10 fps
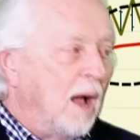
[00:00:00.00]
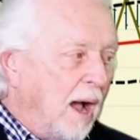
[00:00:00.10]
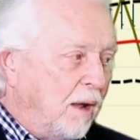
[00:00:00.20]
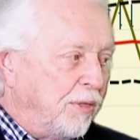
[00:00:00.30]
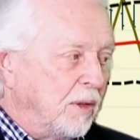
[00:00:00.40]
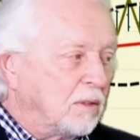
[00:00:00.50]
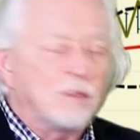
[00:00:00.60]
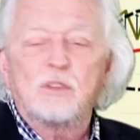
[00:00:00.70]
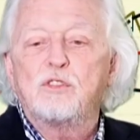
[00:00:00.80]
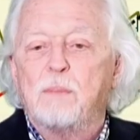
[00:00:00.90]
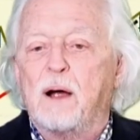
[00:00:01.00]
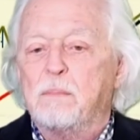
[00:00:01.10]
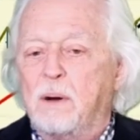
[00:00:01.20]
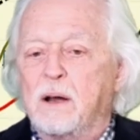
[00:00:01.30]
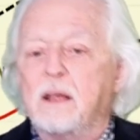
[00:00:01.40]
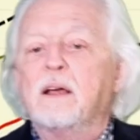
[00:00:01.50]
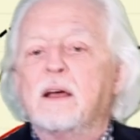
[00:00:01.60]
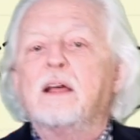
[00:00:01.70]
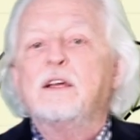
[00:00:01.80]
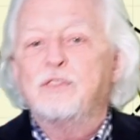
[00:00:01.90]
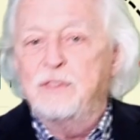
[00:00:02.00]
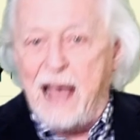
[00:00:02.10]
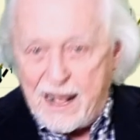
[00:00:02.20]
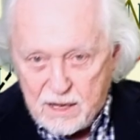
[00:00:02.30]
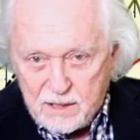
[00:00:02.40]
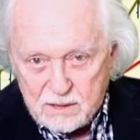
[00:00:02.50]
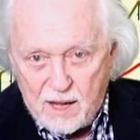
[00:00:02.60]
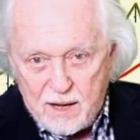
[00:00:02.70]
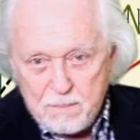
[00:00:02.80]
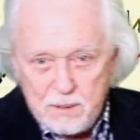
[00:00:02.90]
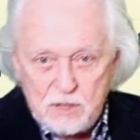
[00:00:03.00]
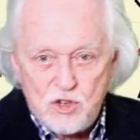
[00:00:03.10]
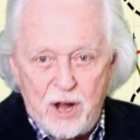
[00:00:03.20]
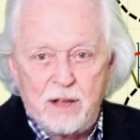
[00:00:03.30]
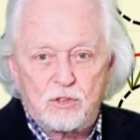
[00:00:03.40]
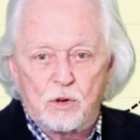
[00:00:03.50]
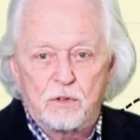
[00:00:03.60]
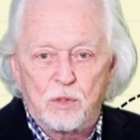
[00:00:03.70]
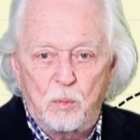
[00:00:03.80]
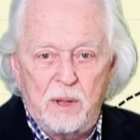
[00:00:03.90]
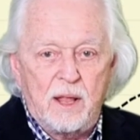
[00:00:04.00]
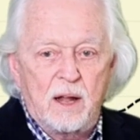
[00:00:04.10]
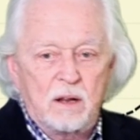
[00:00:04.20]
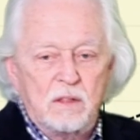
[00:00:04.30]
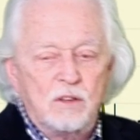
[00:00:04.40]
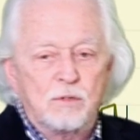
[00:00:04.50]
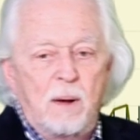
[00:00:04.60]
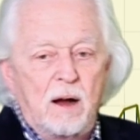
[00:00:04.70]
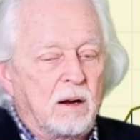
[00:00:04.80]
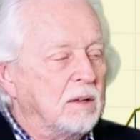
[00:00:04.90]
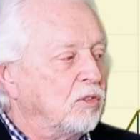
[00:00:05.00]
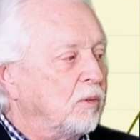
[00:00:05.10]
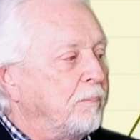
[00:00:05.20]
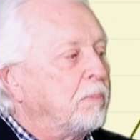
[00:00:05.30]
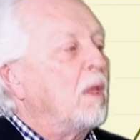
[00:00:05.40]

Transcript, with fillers: I think that the smart money is not going to take a big chance over the weekend in these markets.